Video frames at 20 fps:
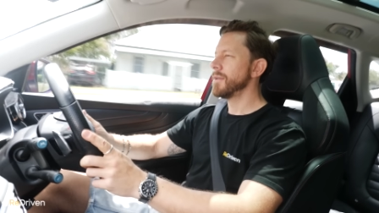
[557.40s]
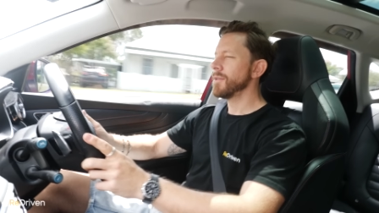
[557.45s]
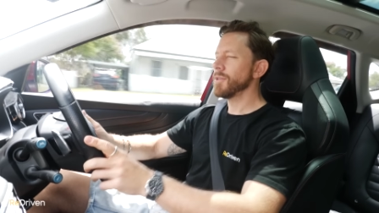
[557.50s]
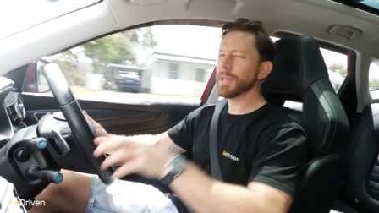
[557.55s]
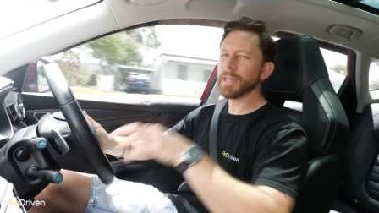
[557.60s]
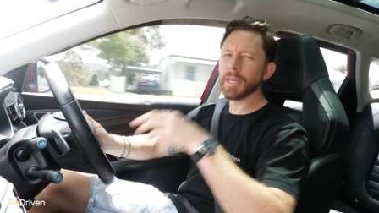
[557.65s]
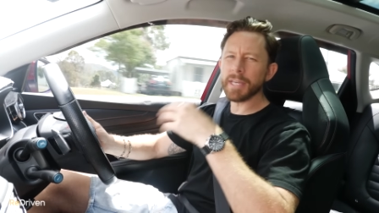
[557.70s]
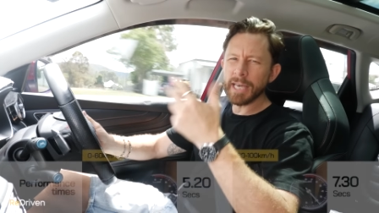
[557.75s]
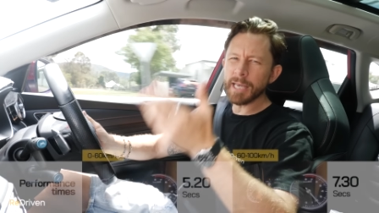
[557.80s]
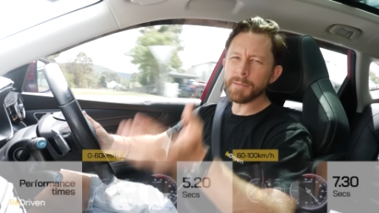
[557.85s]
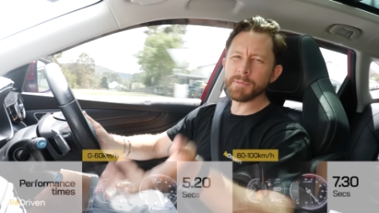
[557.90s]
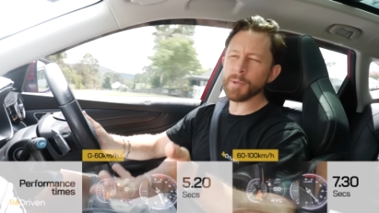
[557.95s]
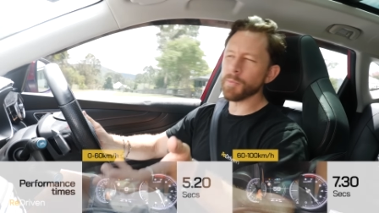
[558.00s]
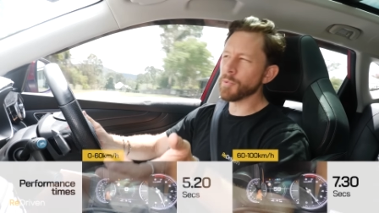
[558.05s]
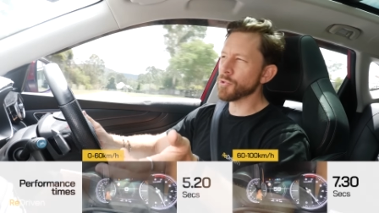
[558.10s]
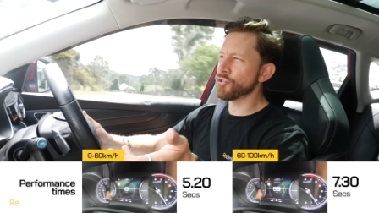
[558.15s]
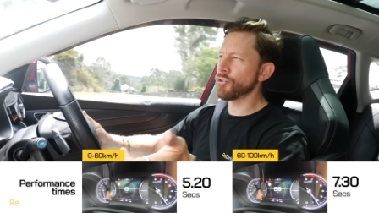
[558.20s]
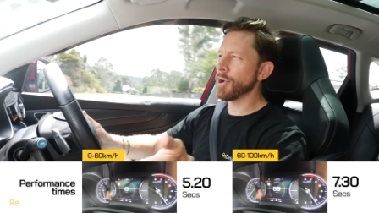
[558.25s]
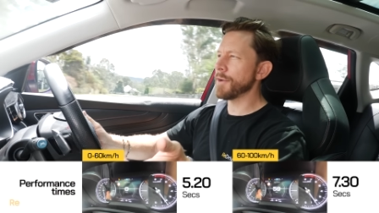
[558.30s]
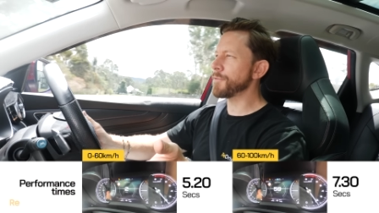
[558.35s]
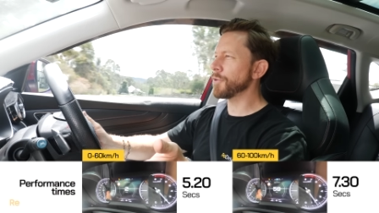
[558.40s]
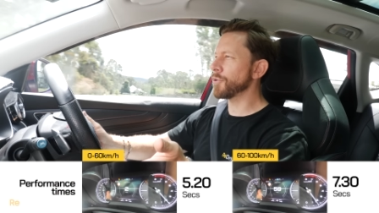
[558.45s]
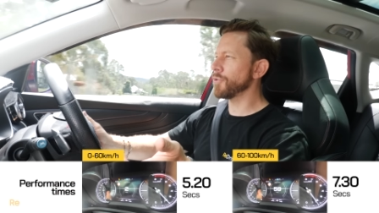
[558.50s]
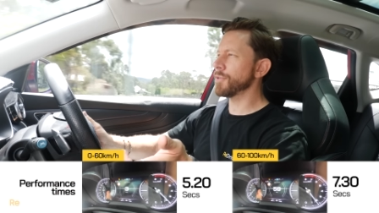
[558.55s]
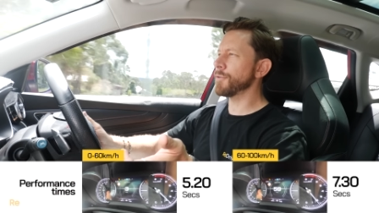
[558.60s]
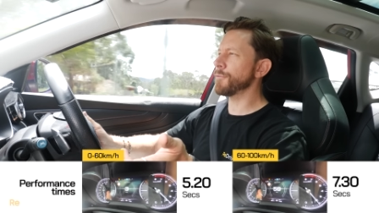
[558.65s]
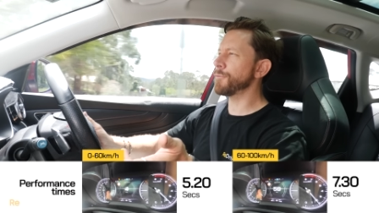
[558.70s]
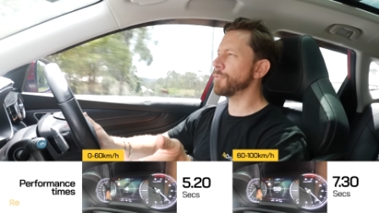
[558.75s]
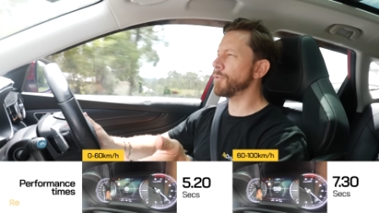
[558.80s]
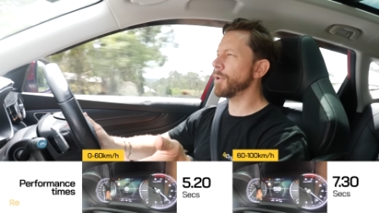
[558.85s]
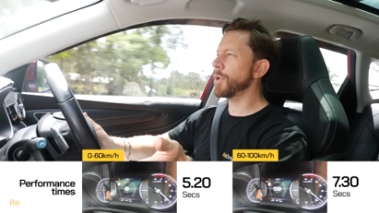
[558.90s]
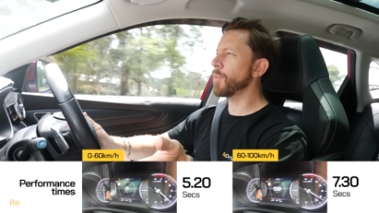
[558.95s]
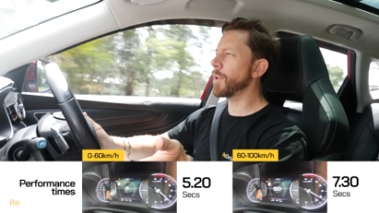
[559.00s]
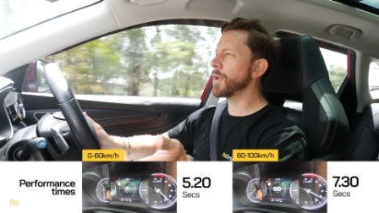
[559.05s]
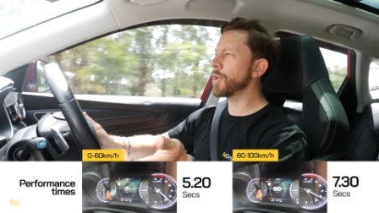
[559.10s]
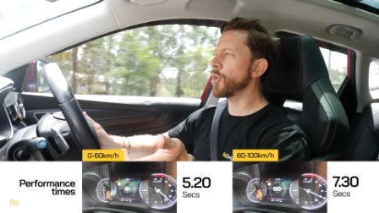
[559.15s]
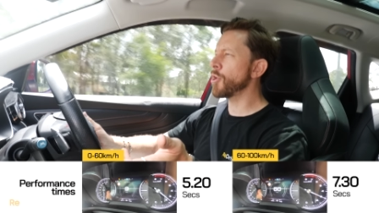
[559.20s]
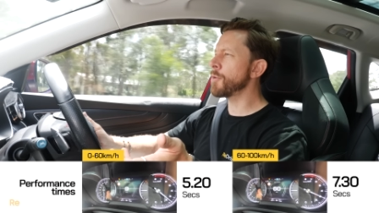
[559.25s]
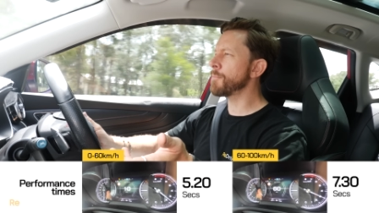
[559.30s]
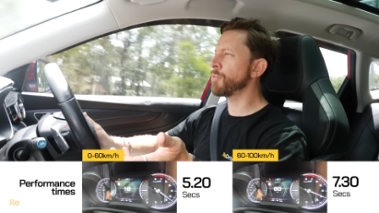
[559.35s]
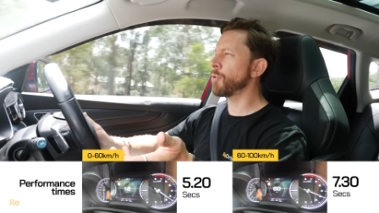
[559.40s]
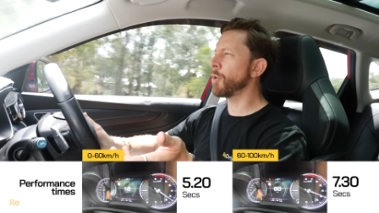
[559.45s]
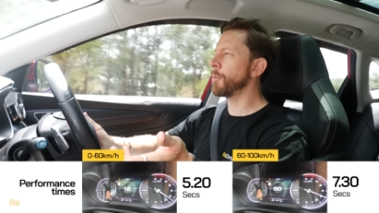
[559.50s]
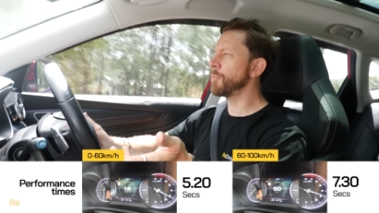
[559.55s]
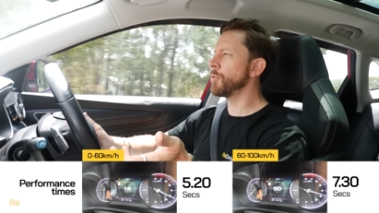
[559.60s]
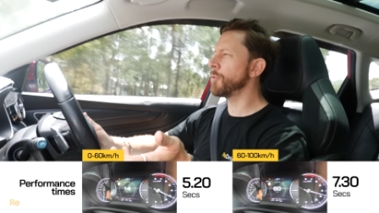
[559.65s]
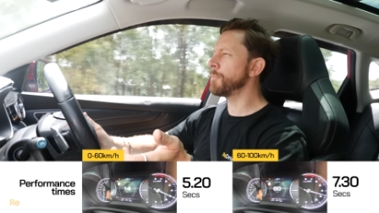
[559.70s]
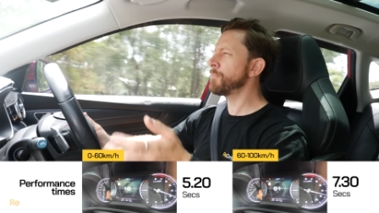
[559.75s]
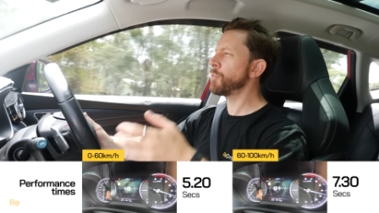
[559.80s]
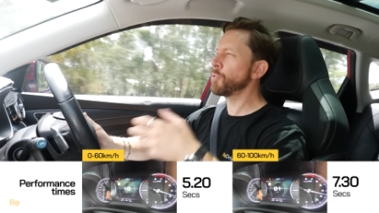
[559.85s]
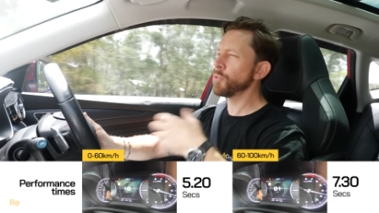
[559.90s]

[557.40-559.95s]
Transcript: Like it keeps up with traffic on the freeway, no problem.